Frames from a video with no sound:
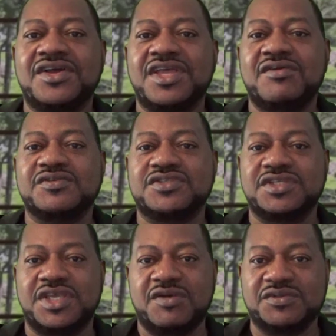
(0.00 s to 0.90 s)
It was
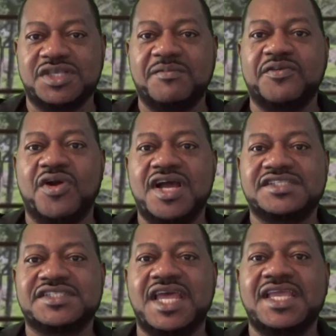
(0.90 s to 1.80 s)
it was up for
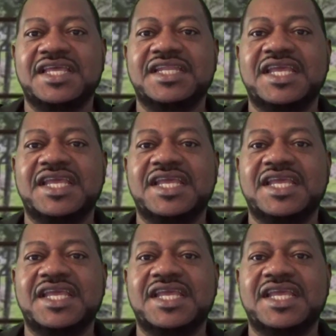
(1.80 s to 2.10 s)
unstaking,